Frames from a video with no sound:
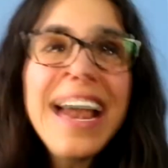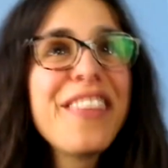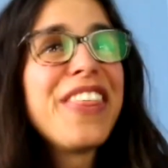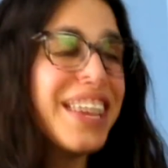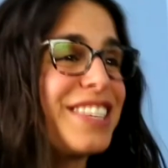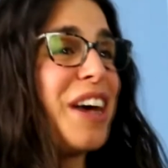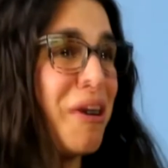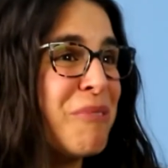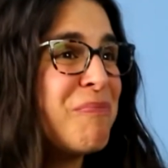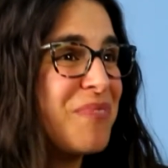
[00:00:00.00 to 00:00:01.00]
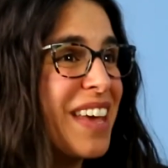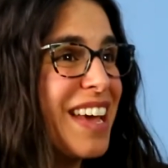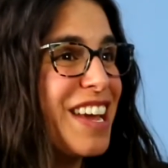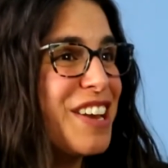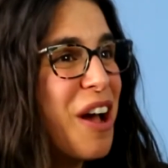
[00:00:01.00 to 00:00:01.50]
I don't think so.
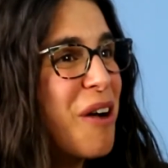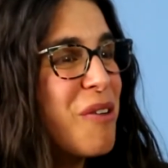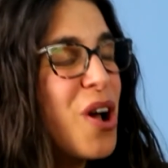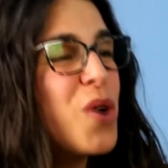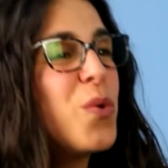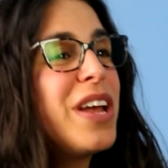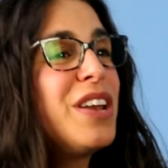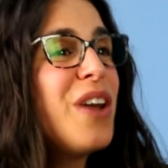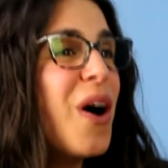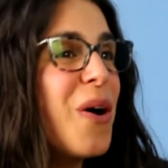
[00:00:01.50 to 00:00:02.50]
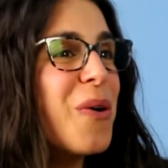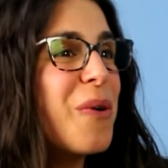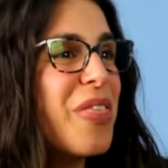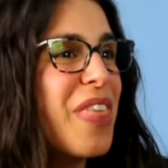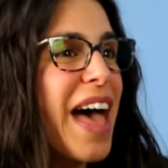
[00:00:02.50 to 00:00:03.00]
You know, we
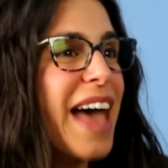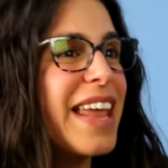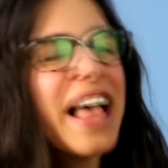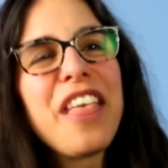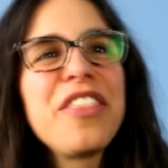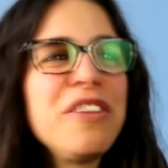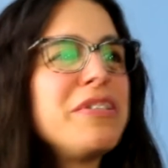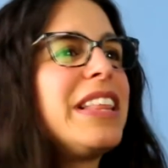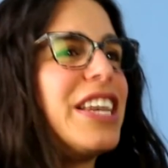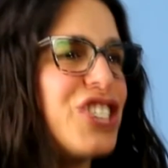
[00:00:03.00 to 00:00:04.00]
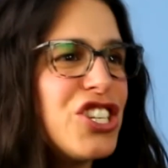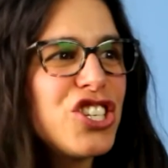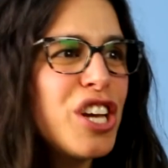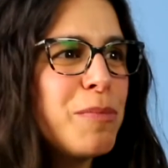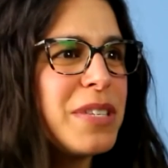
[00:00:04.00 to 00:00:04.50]
know that healthy
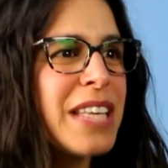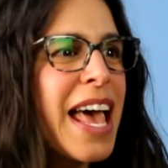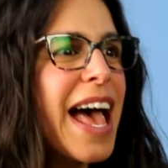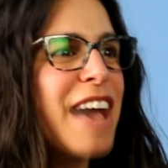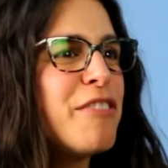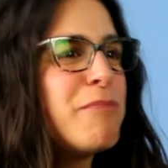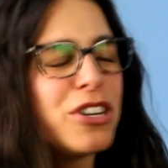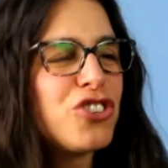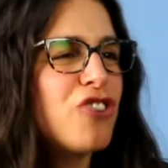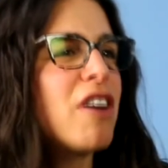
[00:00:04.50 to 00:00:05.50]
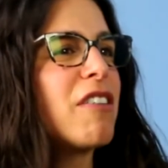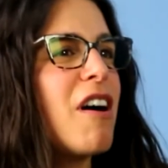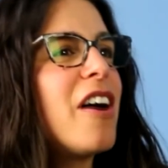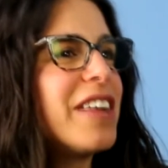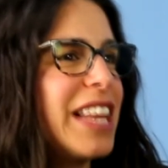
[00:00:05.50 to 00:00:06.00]
relationships have a much stronger
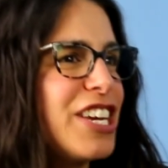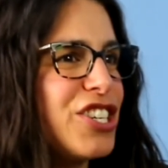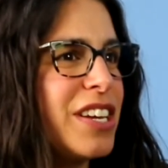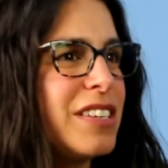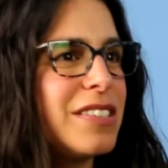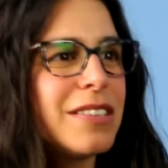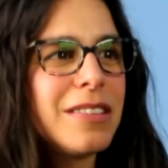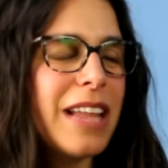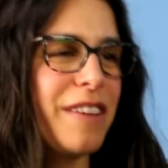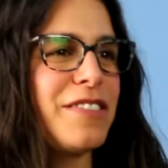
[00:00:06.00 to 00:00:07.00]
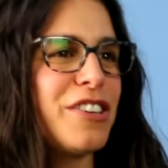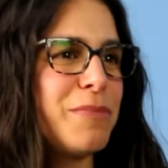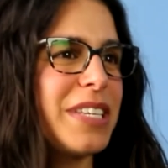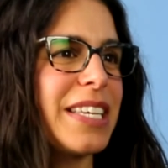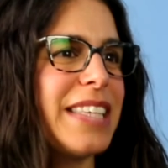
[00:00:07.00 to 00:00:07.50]
correlation to
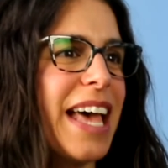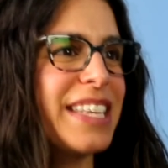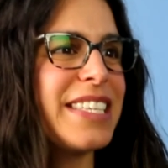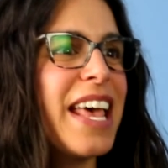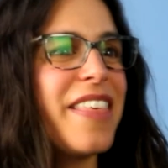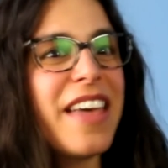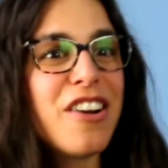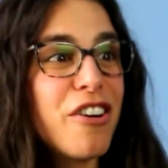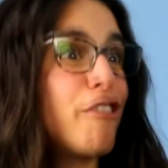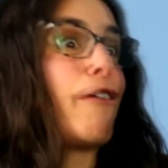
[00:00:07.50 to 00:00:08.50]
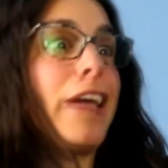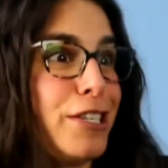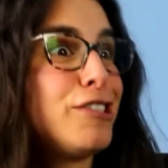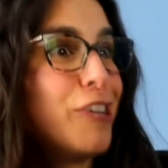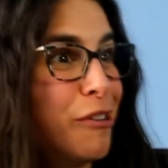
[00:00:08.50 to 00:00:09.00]
lifetime success than our
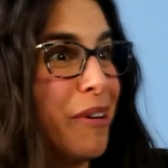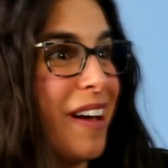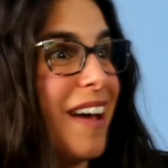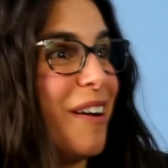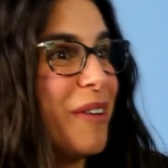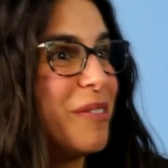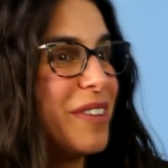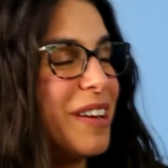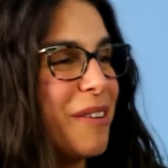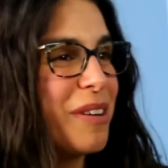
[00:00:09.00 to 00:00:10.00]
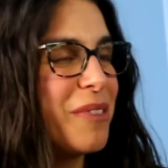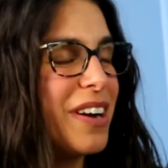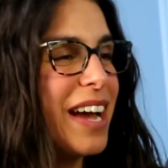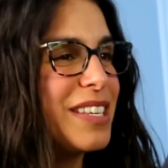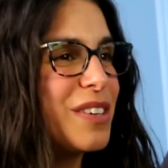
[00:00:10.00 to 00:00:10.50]
grades do when you know when we're
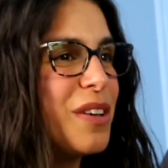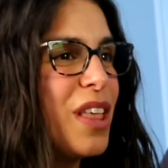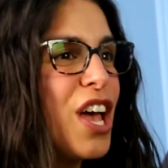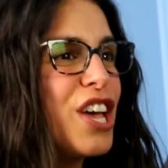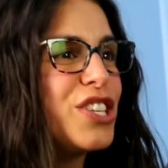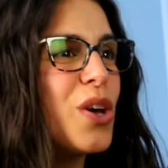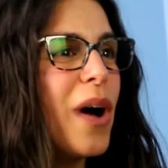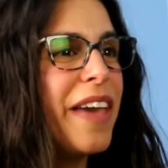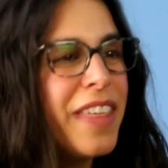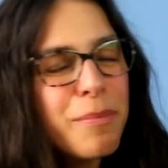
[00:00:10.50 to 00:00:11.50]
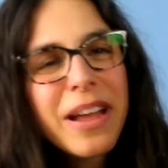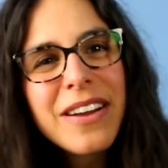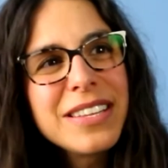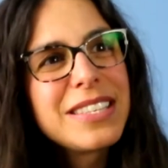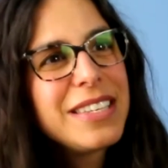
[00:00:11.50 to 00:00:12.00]
in high school. So I think
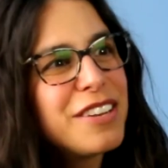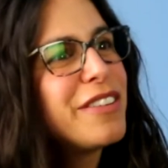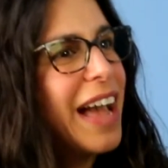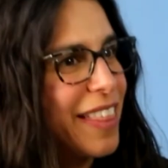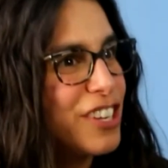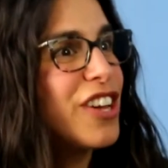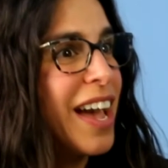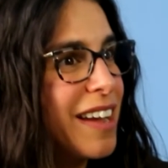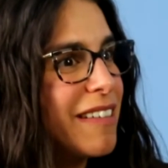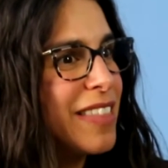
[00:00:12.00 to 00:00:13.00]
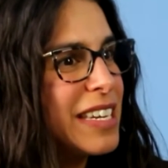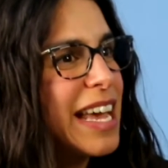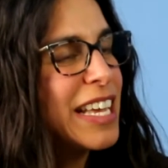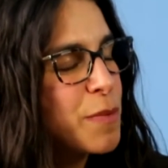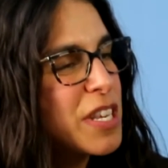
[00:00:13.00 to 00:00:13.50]
parents need a reality check, or I think to
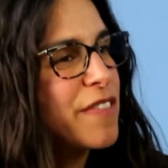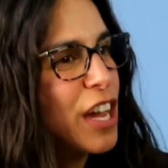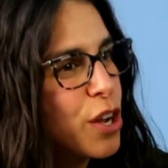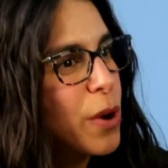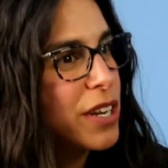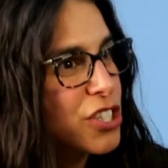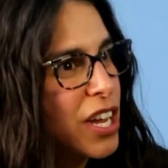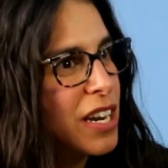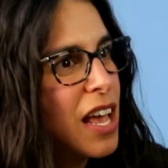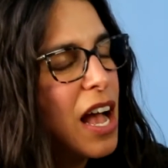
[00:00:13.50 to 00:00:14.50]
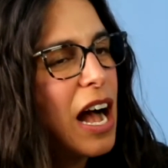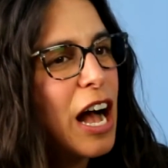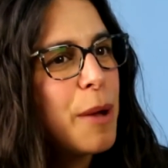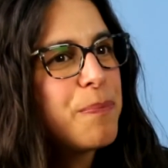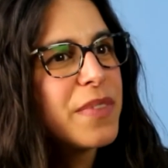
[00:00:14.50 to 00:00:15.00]
ask themselves that question,
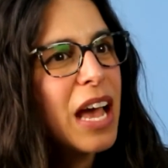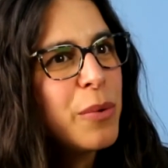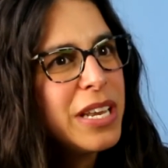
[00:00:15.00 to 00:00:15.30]
um, and